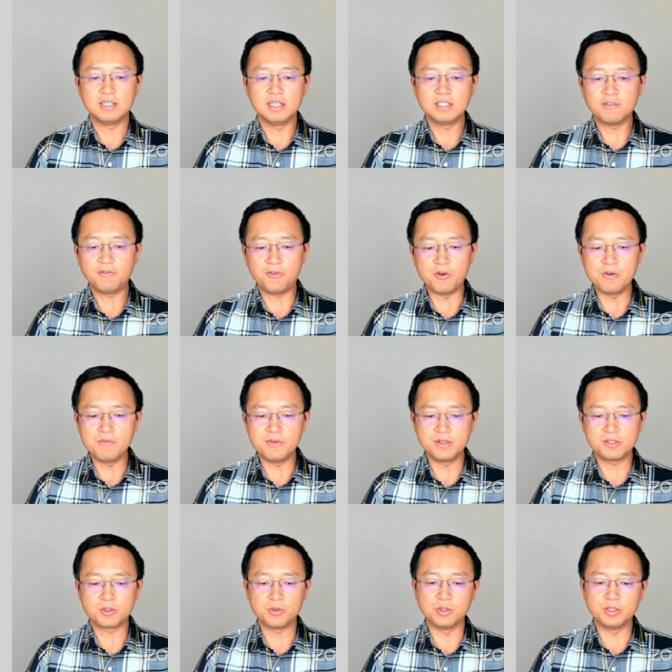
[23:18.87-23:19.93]
is a former
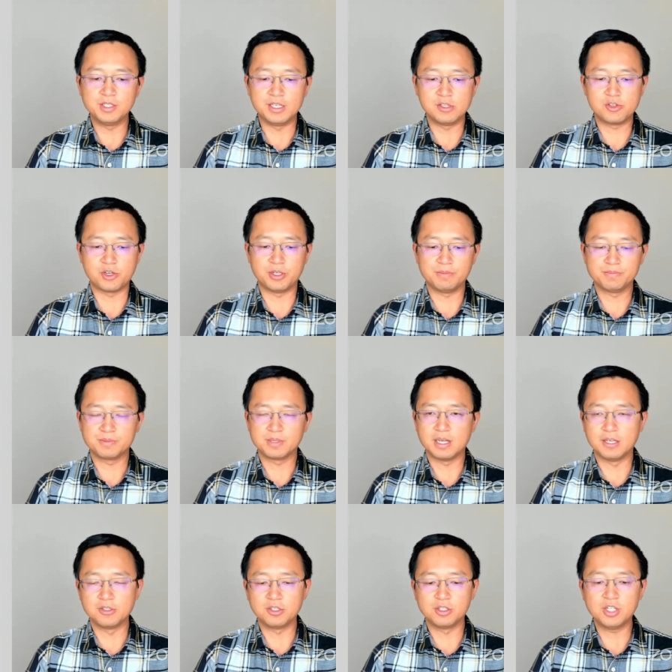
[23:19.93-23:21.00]
school teacher,
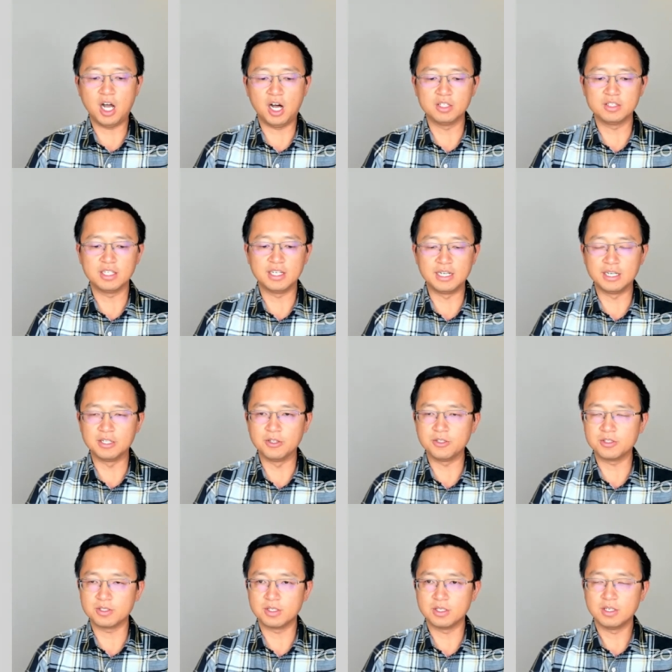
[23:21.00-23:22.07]
and she taught
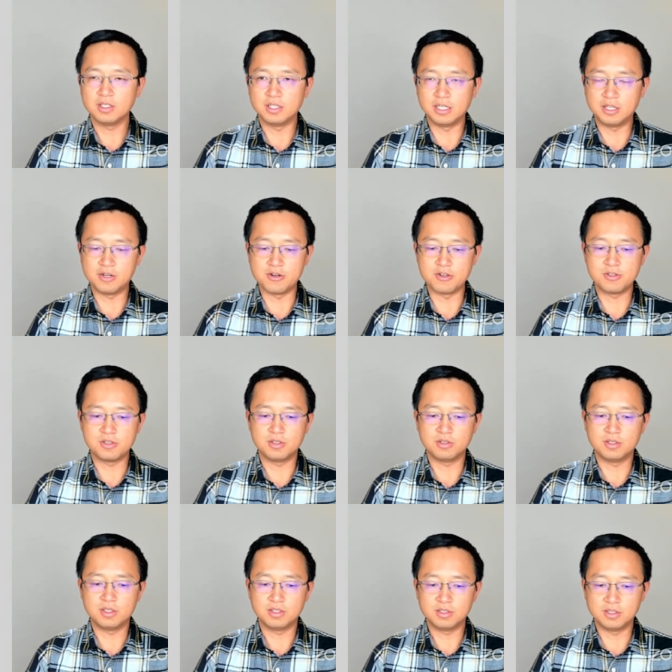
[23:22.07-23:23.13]
English literature, uh,
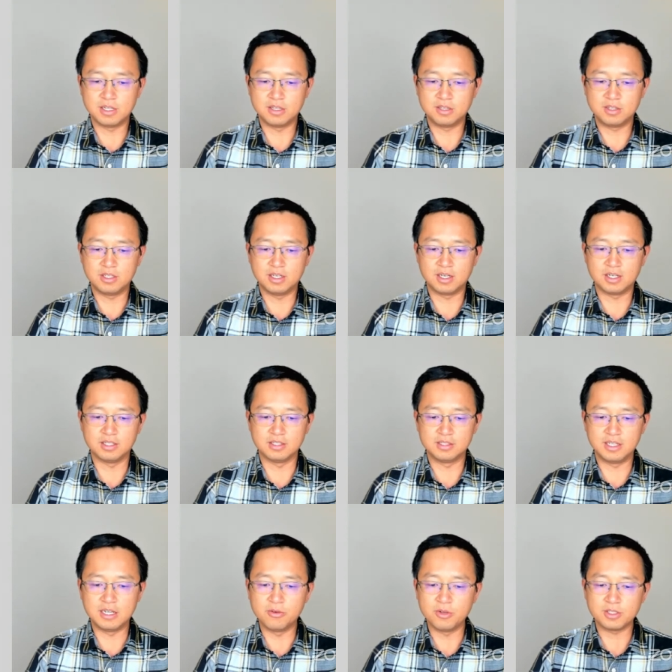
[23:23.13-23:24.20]
the uh,
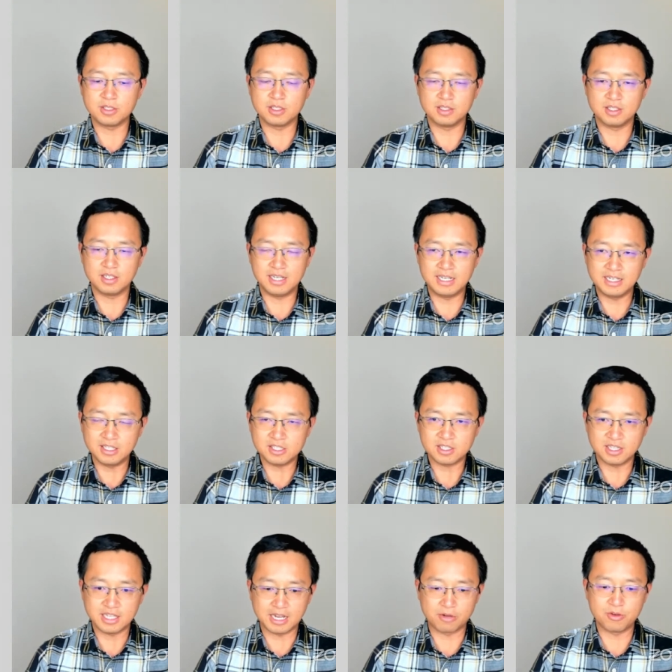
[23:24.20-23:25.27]
English
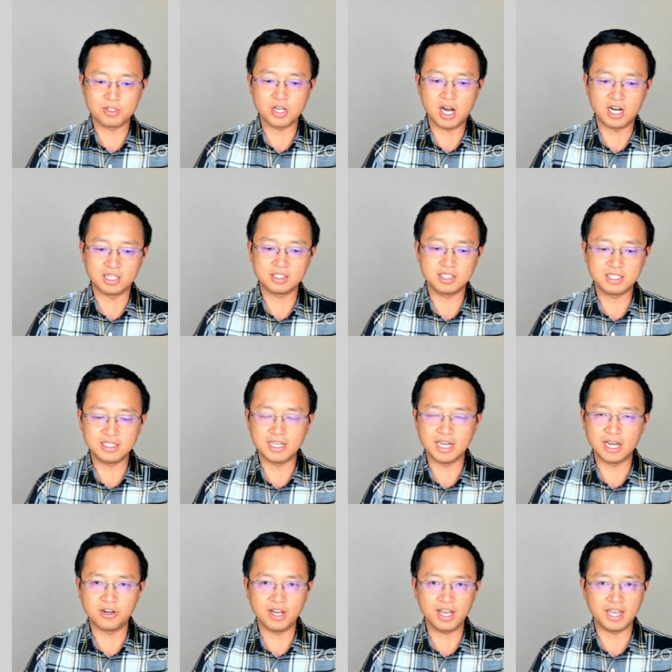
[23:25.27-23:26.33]
English language art
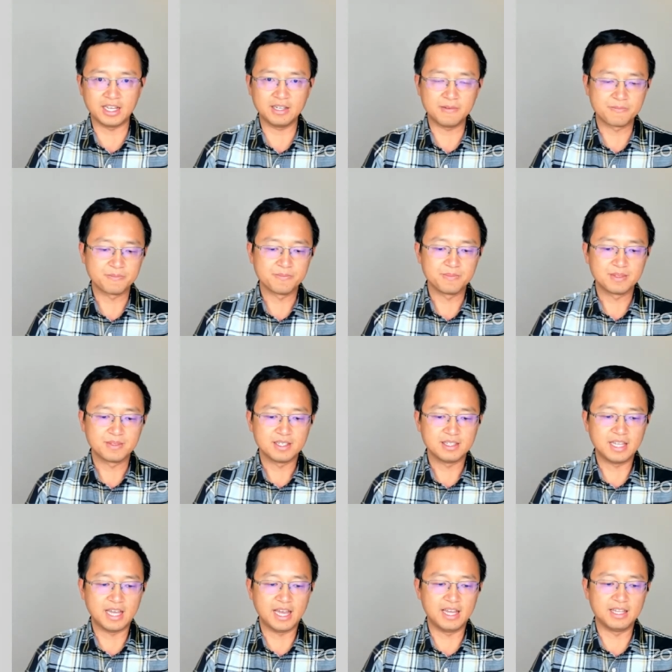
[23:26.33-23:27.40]

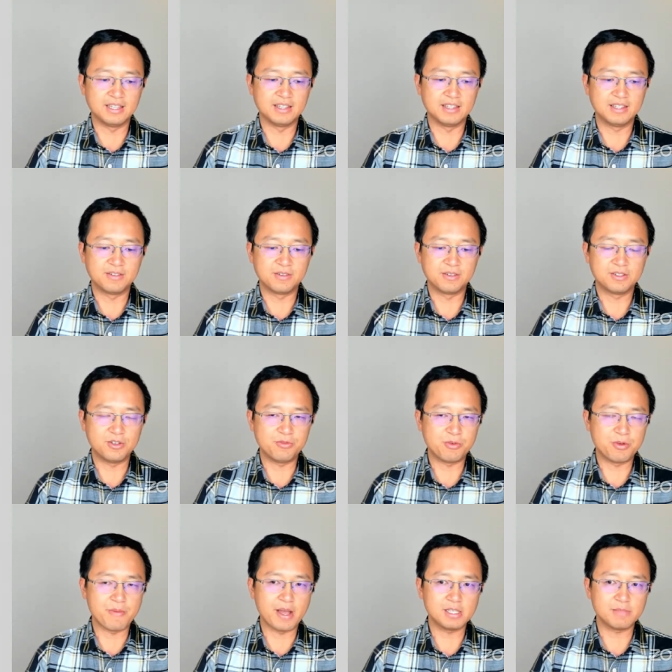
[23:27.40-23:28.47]
Then she
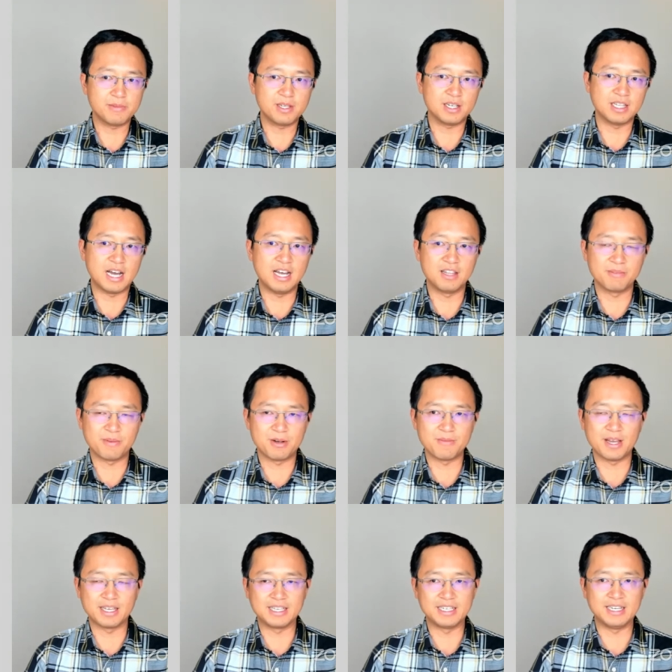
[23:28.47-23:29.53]
reminds me a lot about
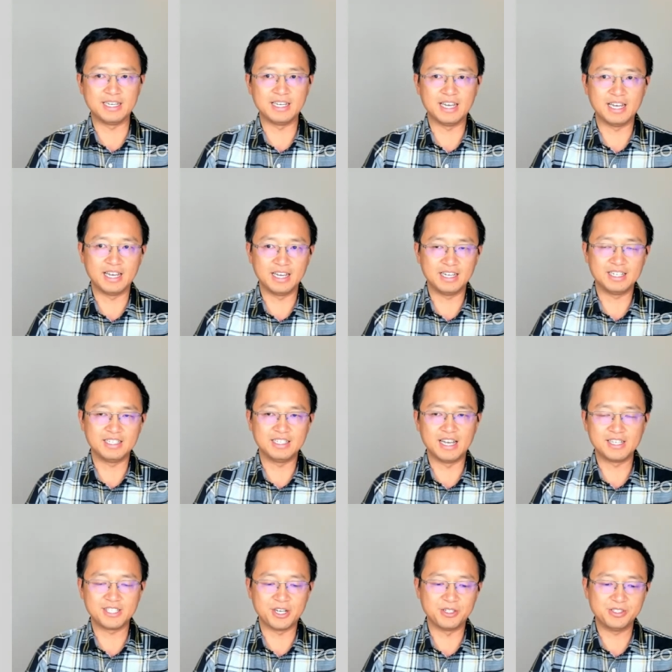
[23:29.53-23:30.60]
my e,
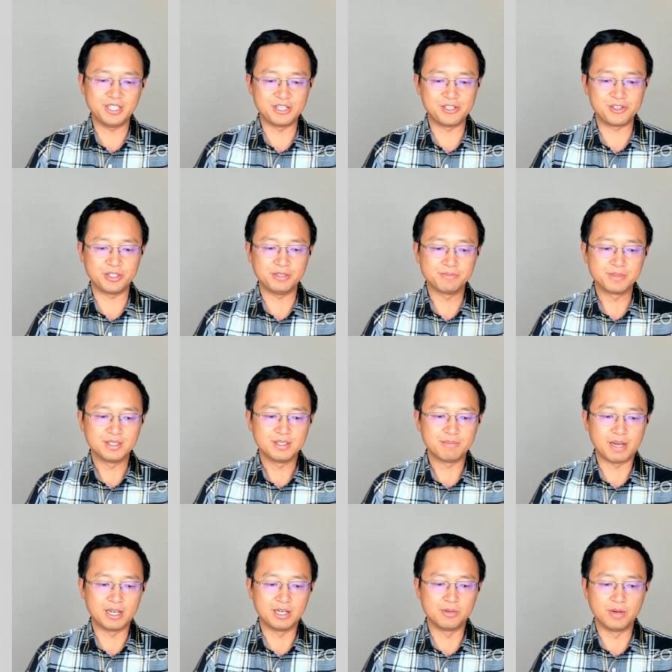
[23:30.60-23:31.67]
ESL teacher,
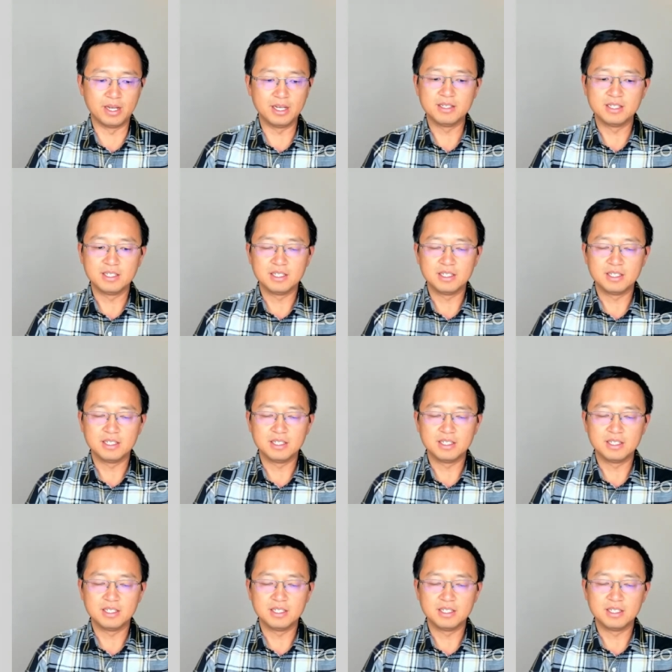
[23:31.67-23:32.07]
by the way.